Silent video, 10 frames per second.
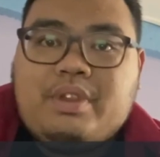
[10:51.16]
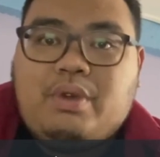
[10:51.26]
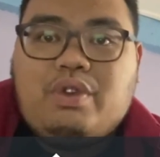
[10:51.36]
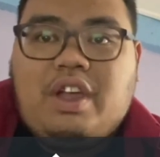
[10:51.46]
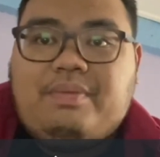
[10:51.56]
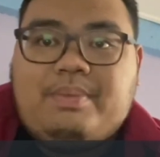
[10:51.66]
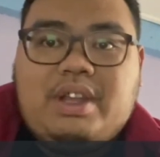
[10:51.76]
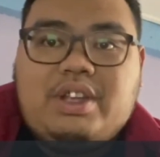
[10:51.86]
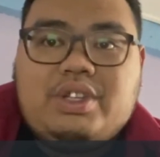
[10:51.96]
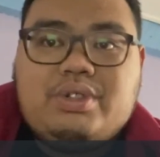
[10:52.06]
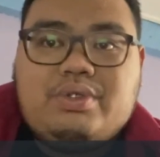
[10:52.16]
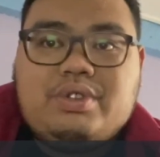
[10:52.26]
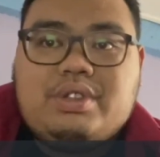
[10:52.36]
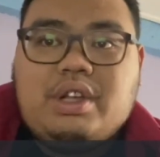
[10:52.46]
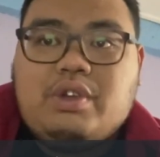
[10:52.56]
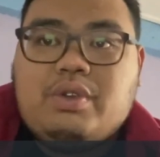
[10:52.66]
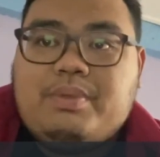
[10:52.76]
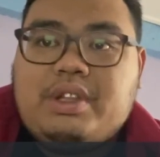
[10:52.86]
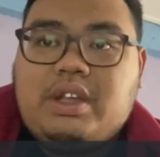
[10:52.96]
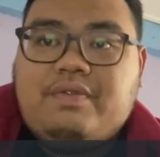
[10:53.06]
We have managed to use the
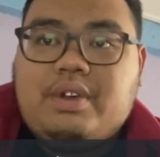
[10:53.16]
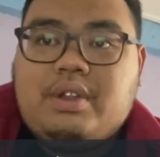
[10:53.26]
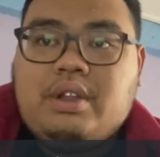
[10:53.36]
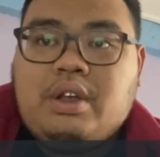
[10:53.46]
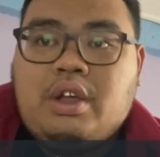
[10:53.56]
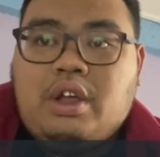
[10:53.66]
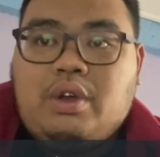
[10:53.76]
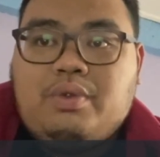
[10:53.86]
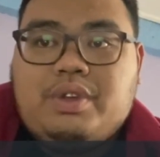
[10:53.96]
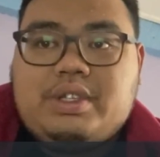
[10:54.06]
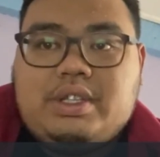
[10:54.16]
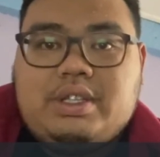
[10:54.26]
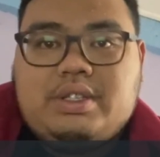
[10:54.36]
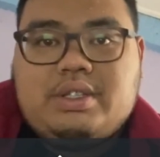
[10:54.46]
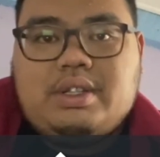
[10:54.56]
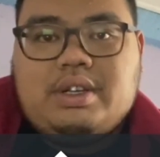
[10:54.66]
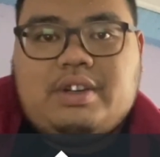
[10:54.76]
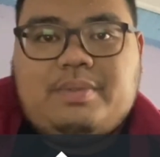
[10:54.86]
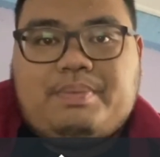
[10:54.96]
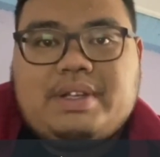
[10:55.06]
equipment given, which is
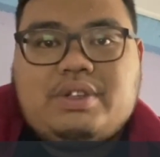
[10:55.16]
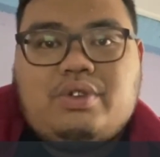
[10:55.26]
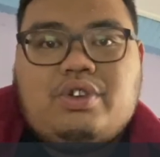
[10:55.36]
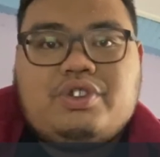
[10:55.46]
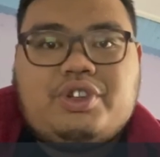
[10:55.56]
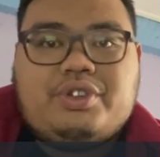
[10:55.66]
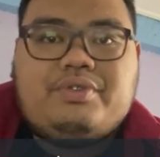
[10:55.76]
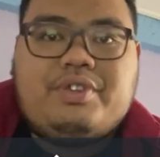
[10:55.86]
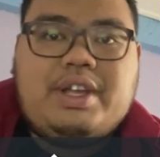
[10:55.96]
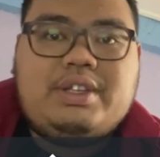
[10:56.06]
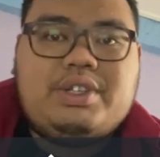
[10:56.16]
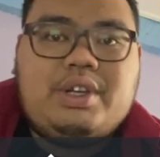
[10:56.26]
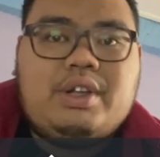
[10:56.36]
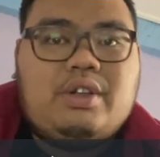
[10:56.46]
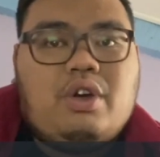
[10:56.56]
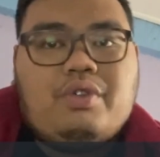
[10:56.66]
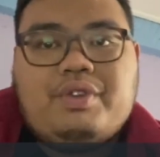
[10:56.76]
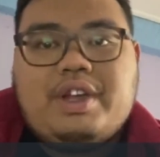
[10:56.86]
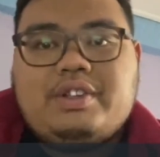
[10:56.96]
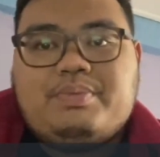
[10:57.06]
the PASCO short range, long
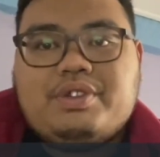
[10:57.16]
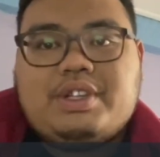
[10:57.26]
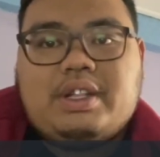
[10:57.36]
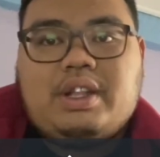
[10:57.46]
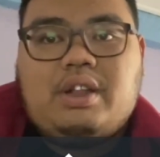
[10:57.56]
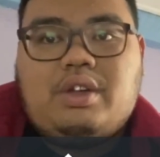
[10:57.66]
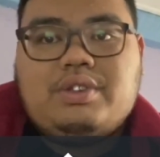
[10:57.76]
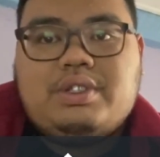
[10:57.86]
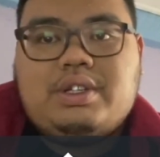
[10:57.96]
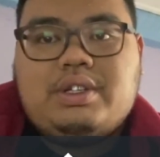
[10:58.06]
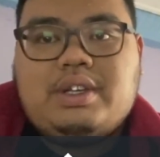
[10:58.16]
range projectile launcher